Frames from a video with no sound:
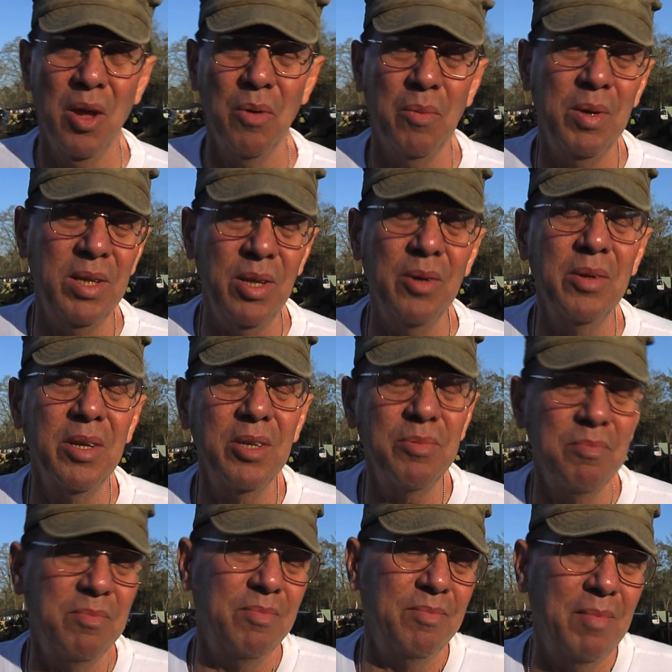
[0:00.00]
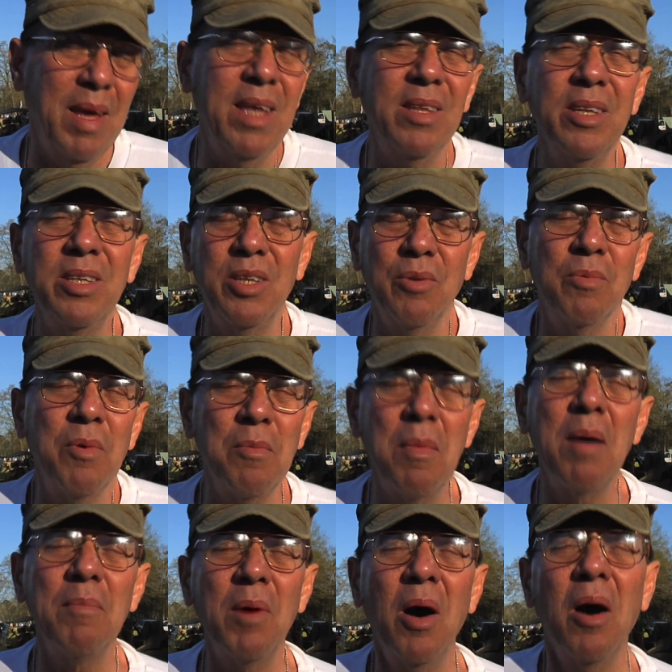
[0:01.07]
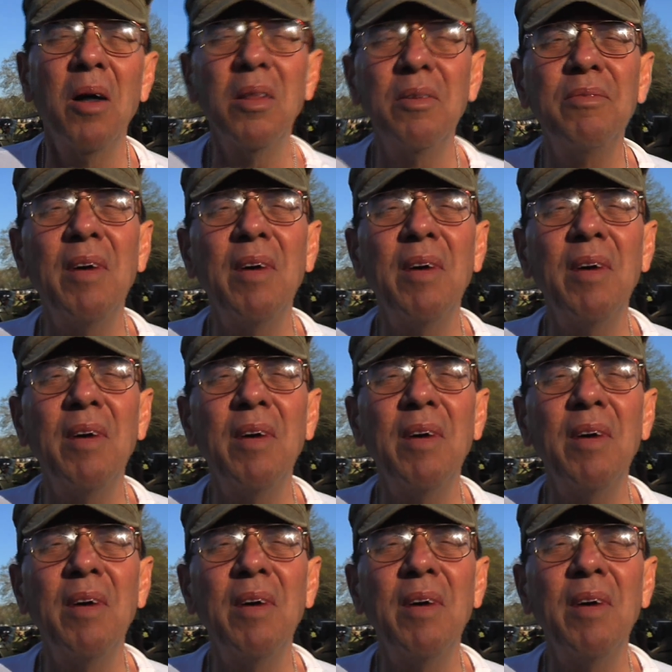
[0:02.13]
we do this mainly to remember all the